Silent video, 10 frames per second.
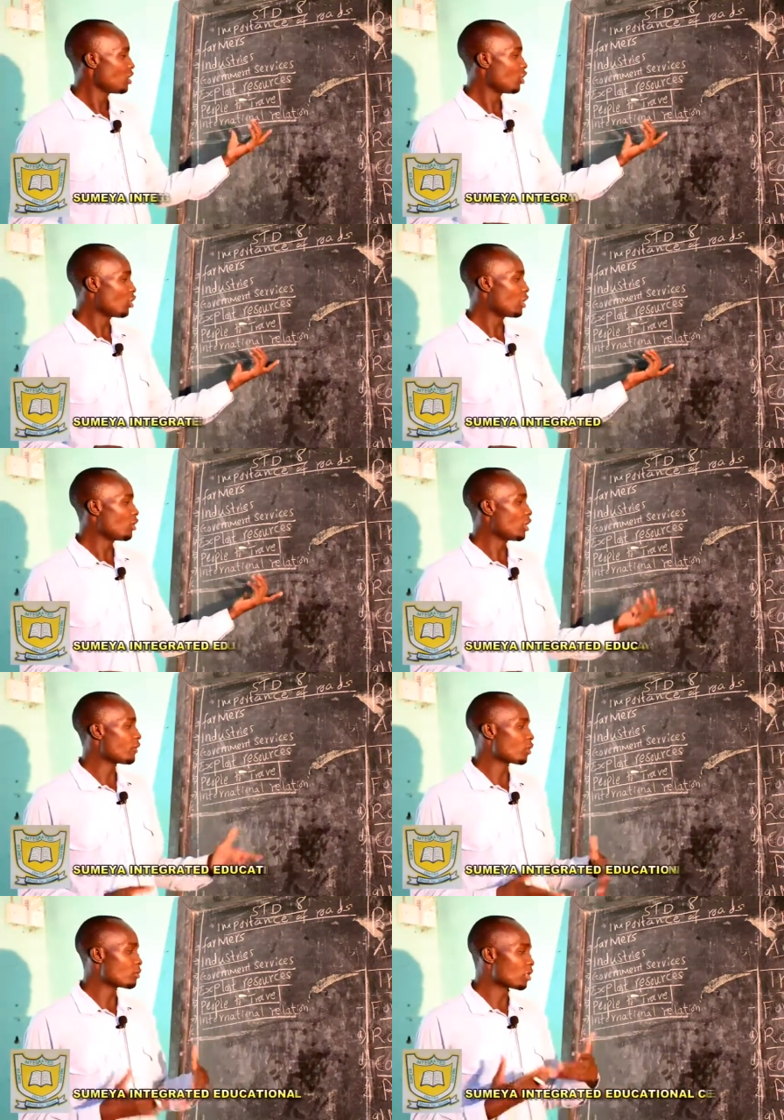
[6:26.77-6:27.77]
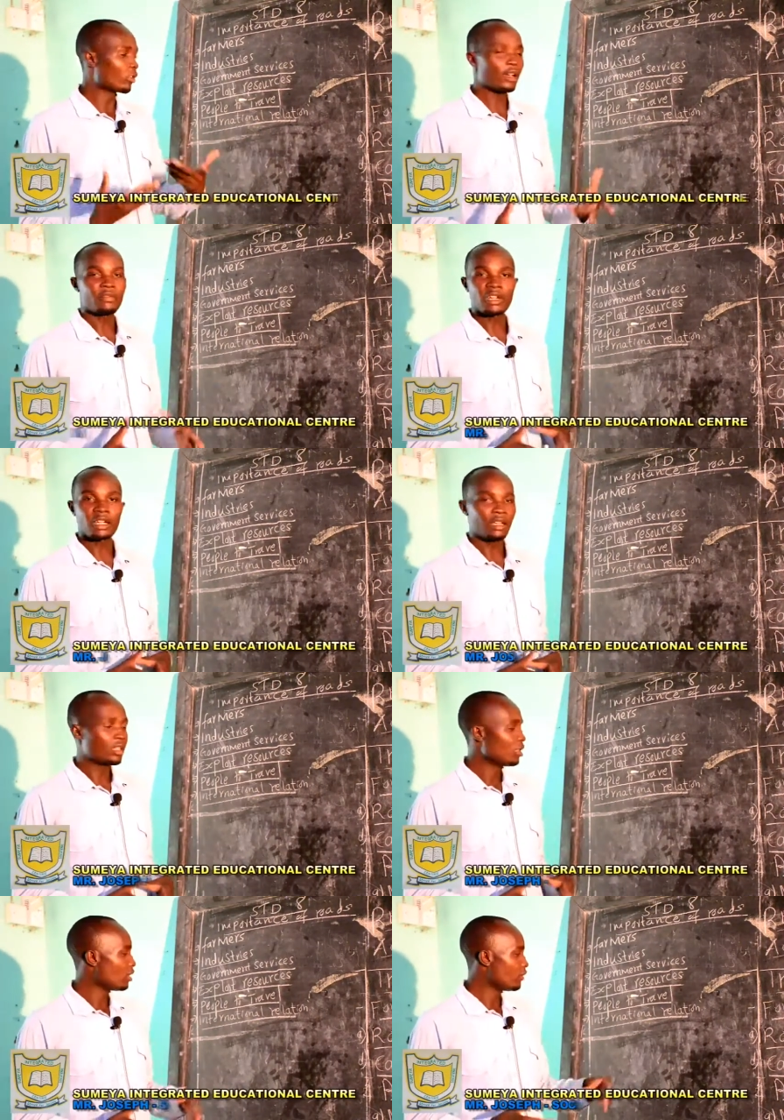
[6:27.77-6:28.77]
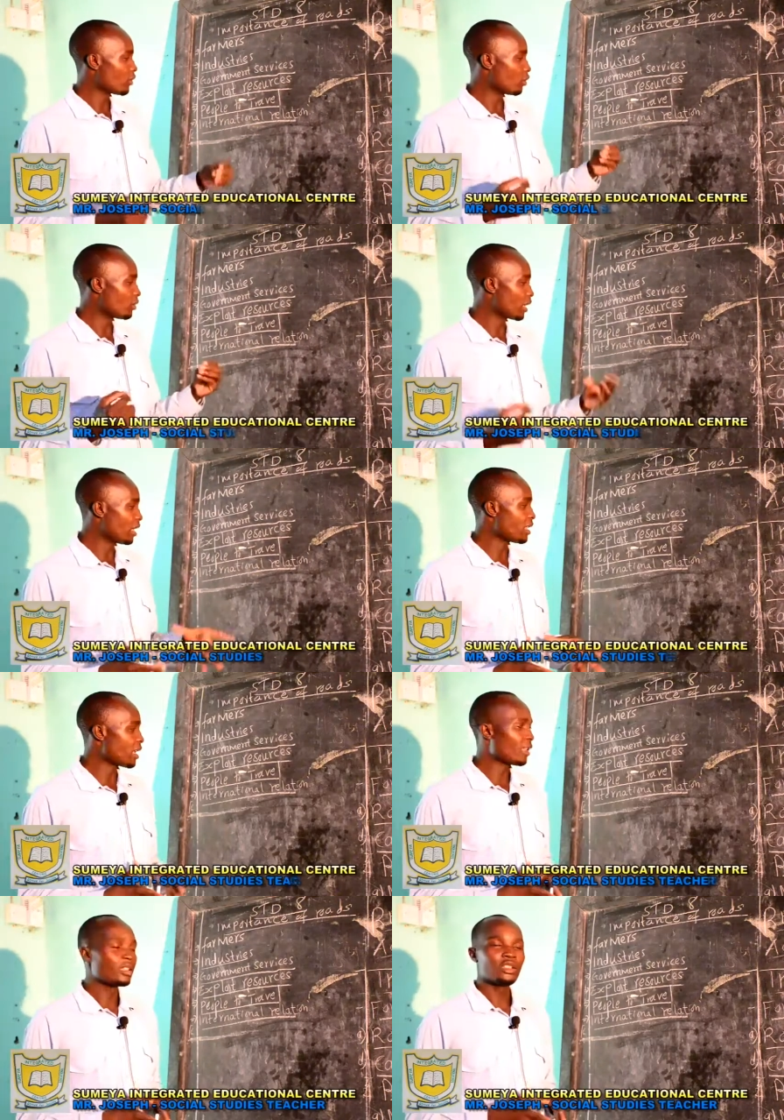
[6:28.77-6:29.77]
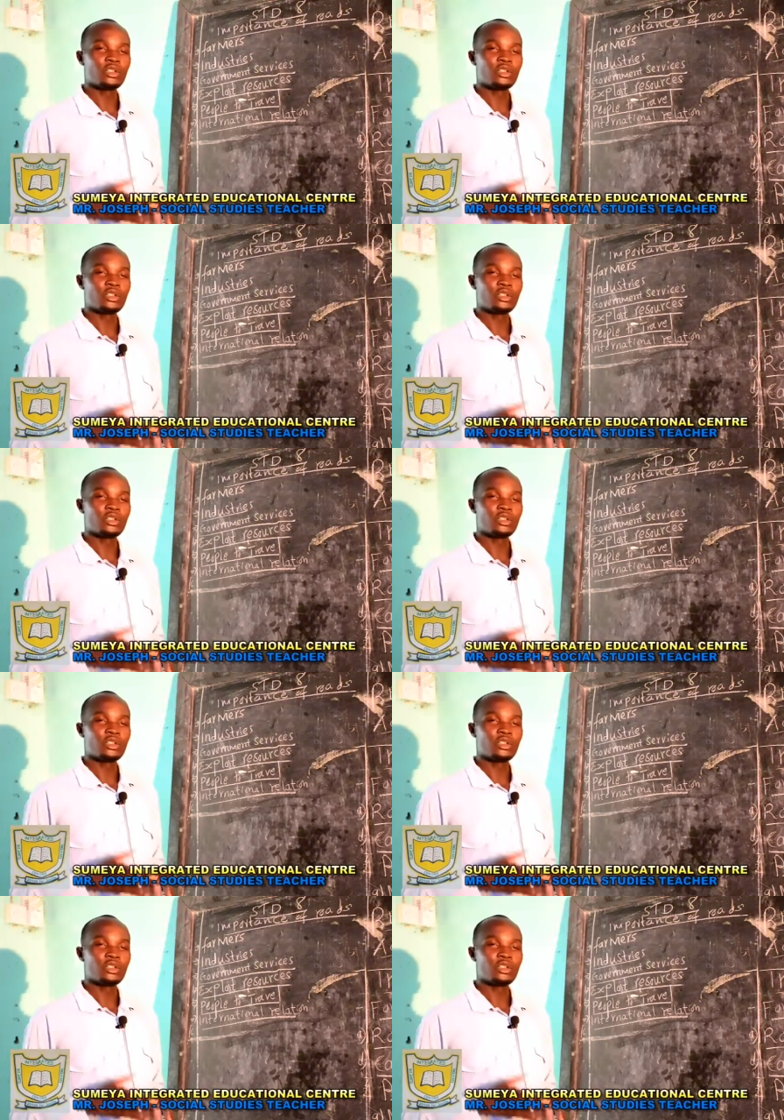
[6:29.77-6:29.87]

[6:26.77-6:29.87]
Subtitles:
all the way from South Africa, from Kenya